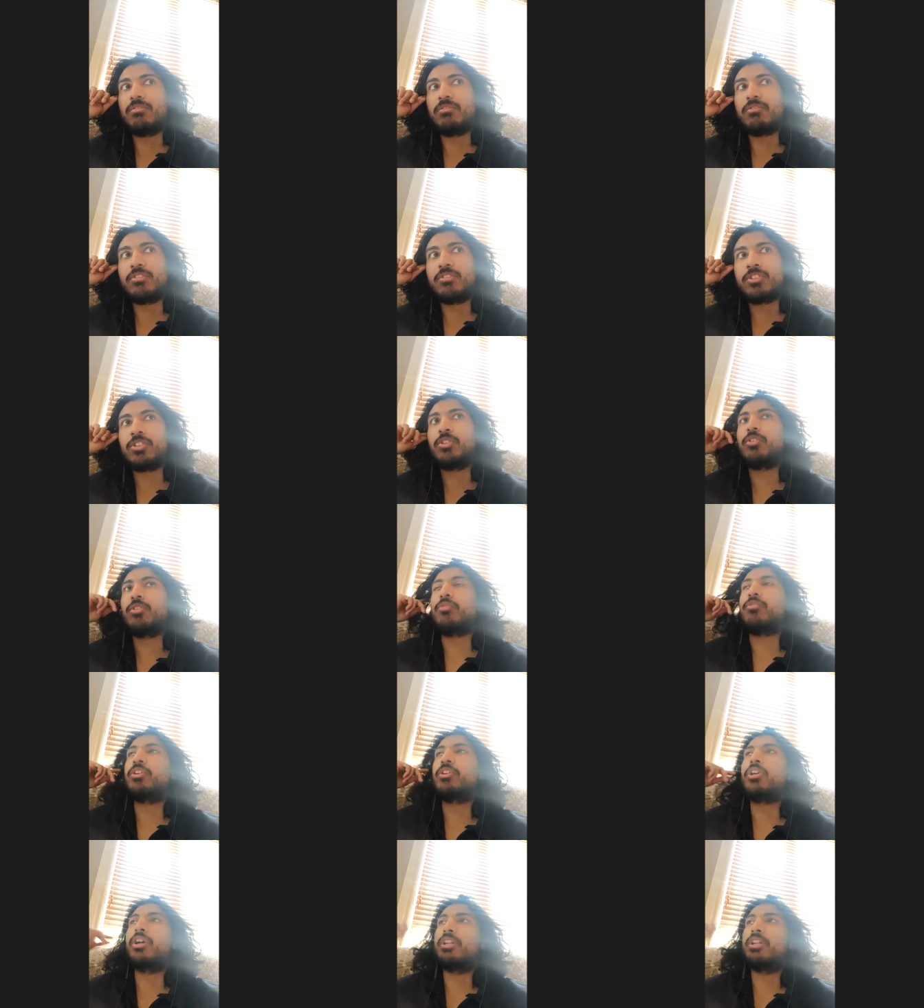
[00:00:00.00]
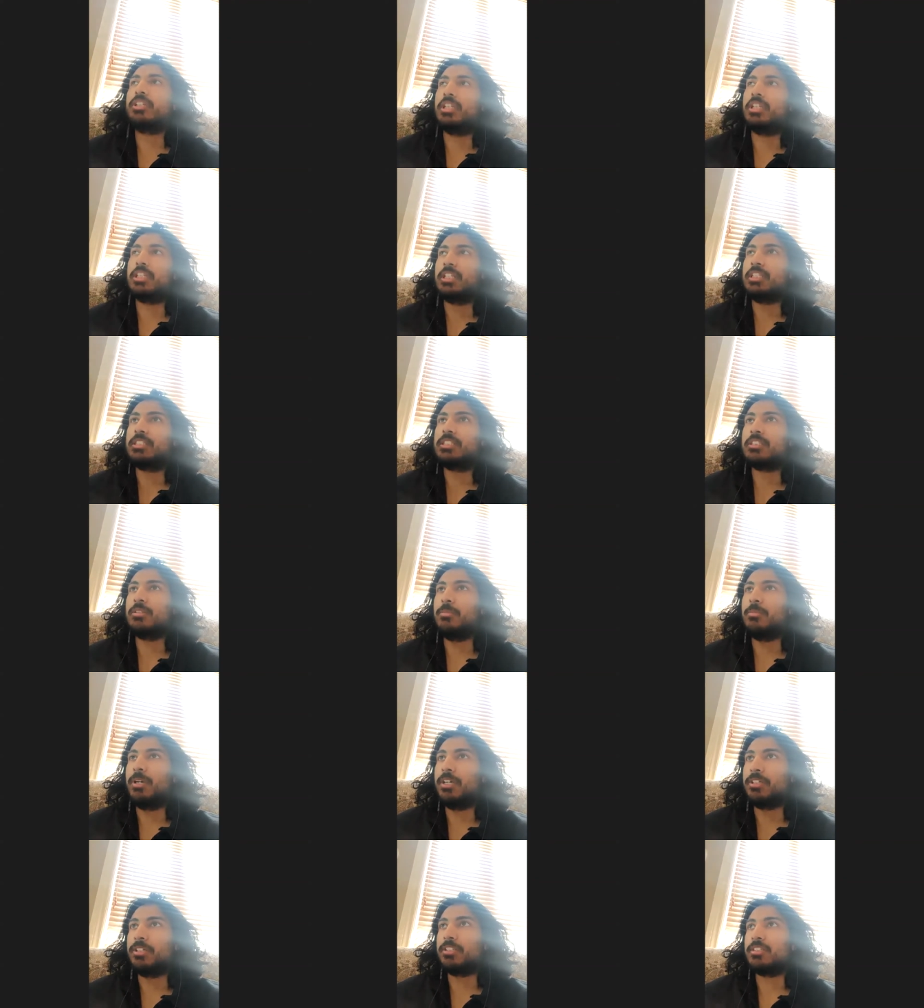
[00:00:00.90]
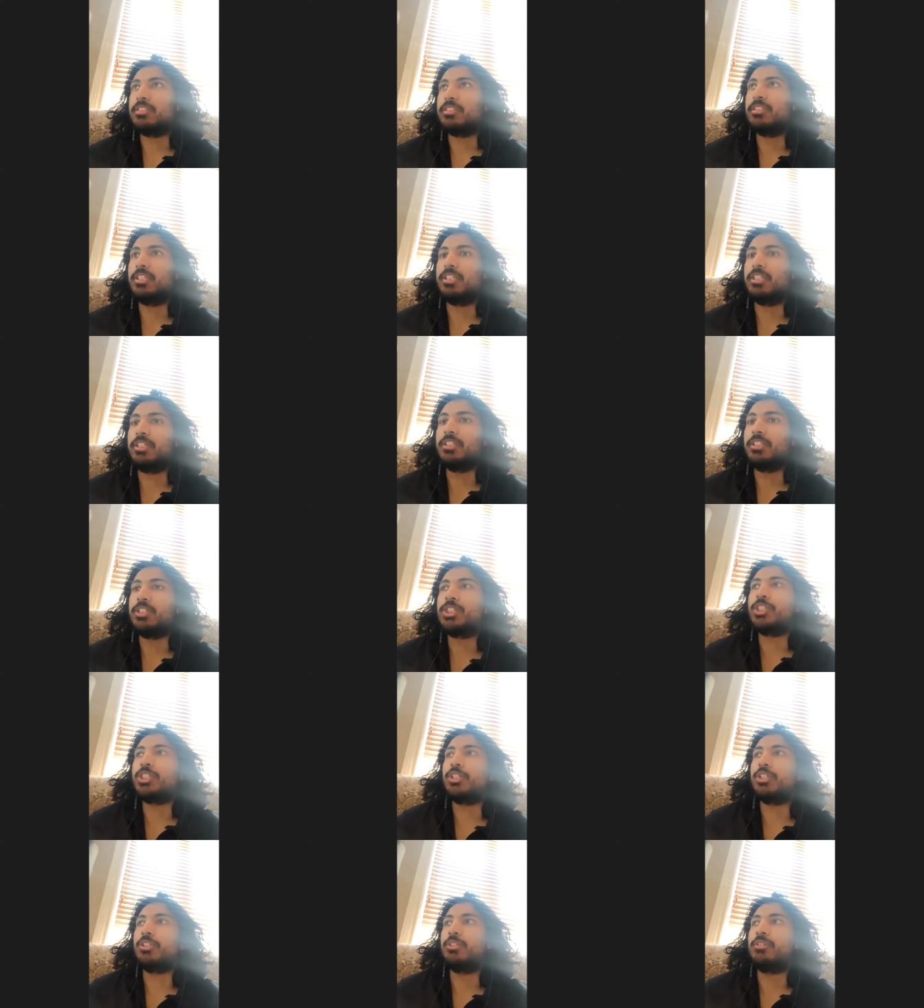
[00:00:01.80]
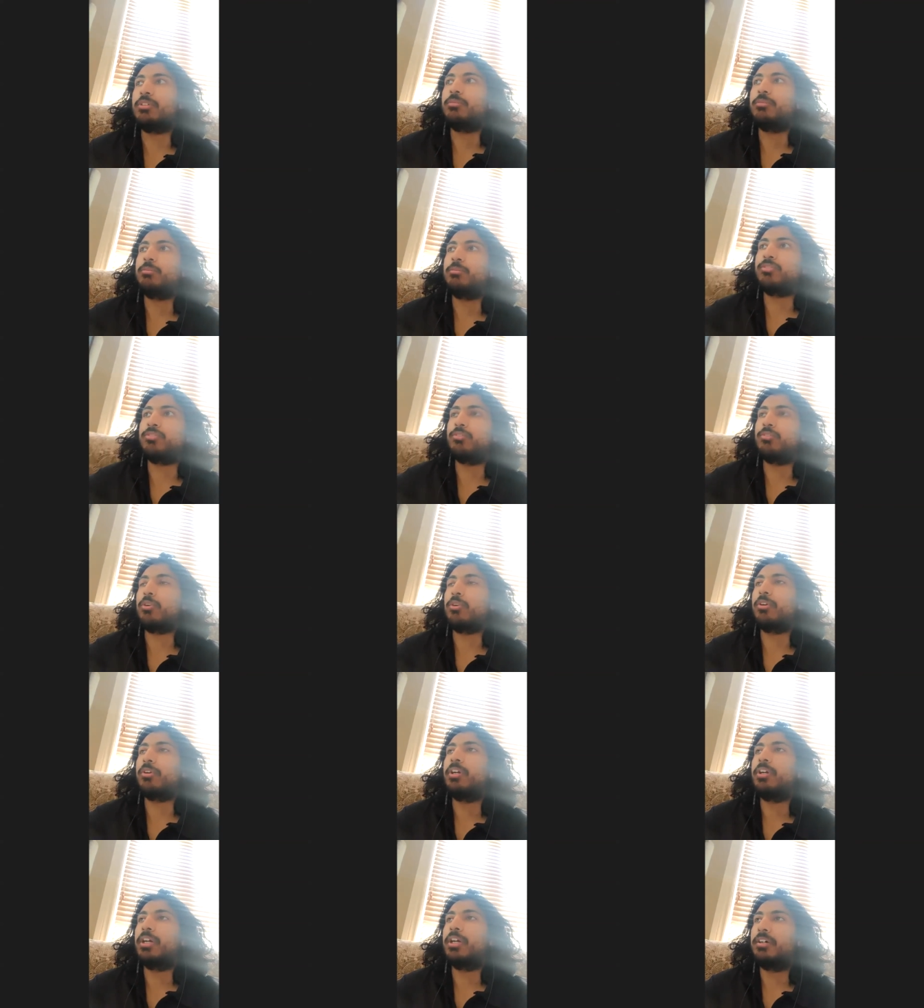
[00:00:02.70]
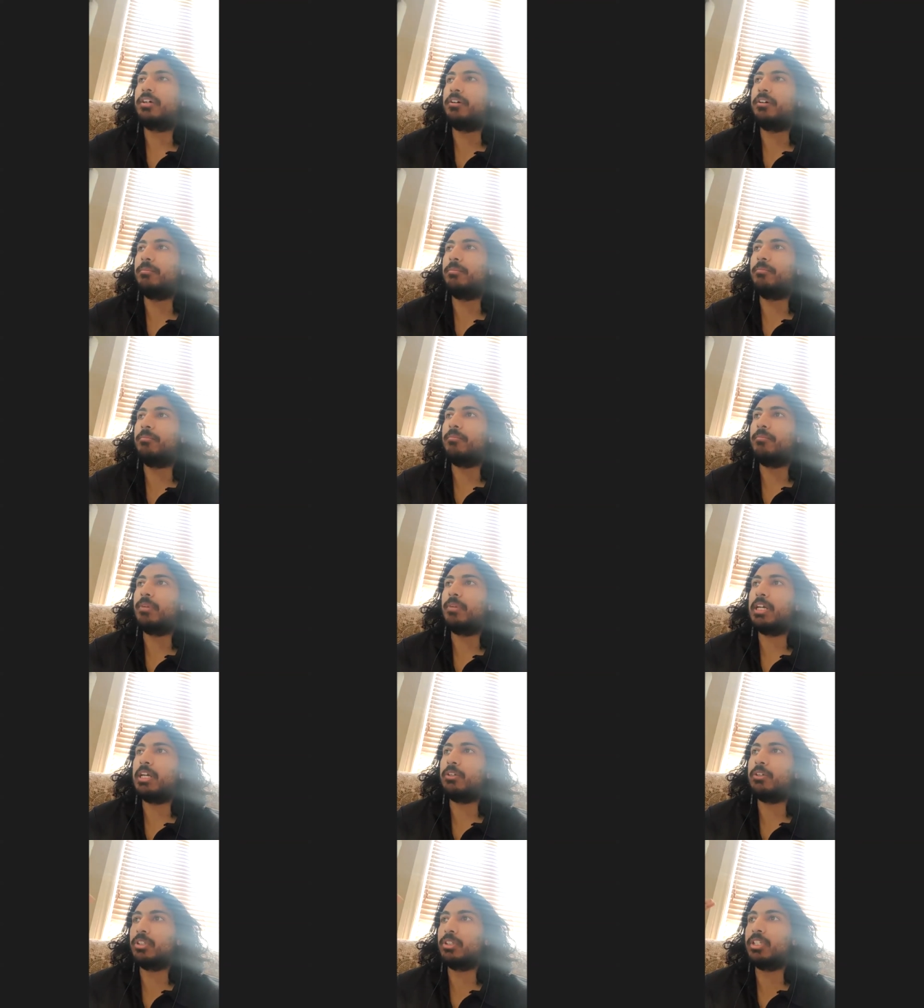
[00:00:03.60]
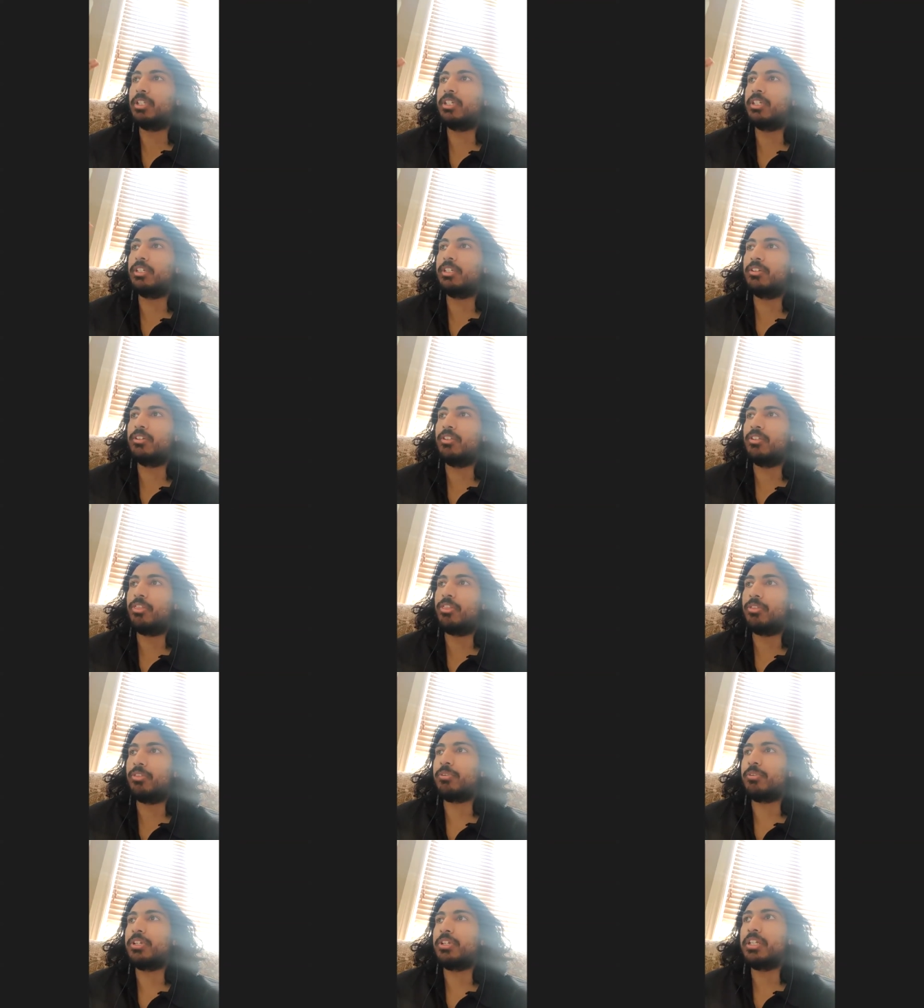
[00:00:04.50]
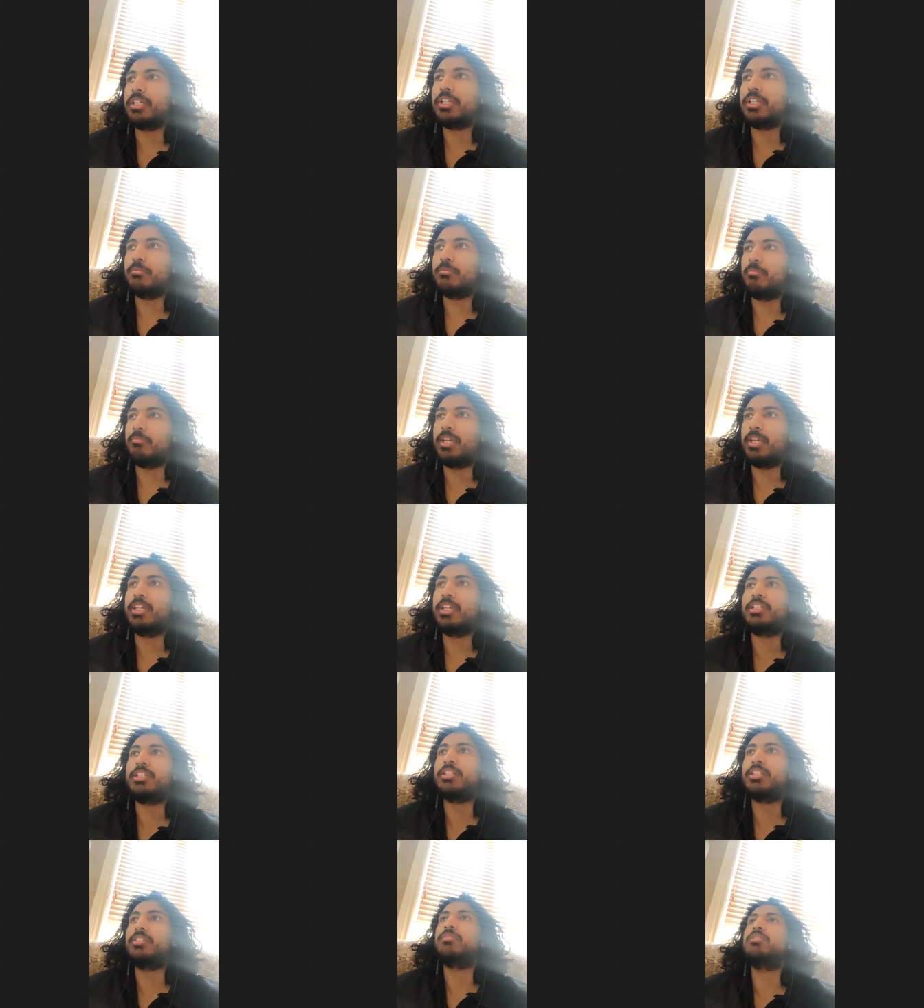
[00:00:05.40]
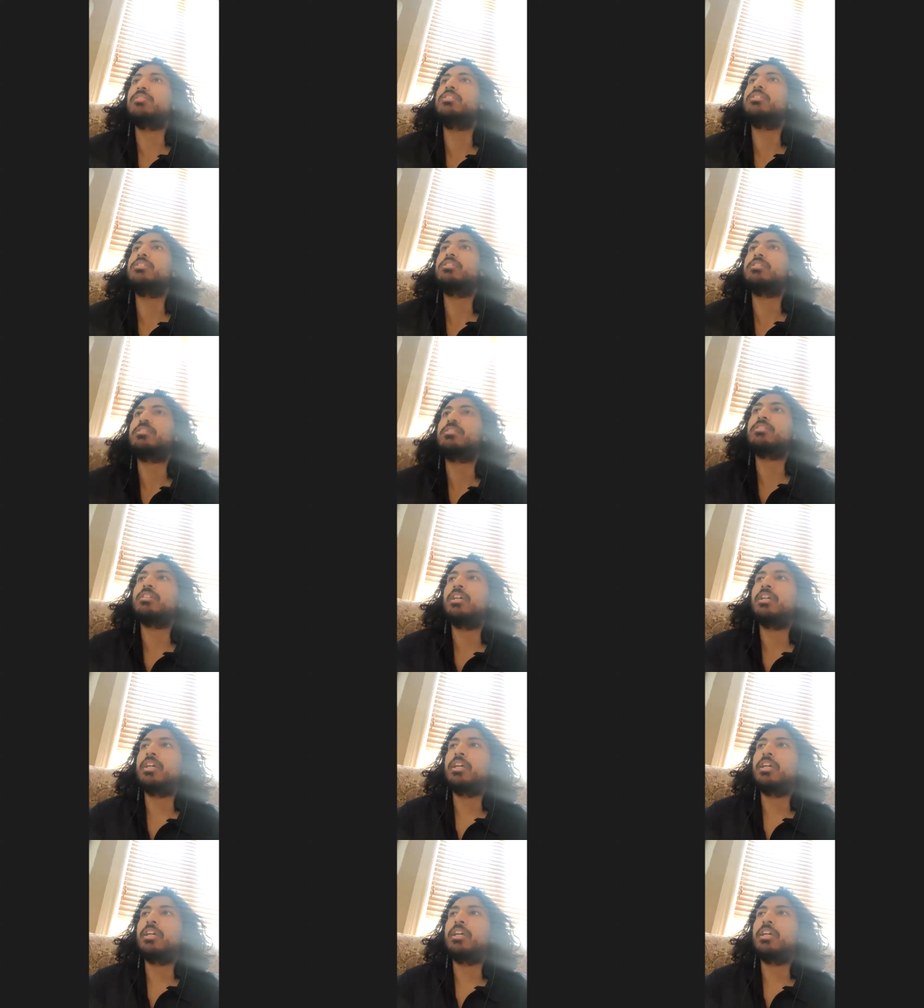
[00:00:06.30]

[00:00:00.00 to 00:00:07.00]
so regarding like that schematic that I shared before, um, I outlined three main activities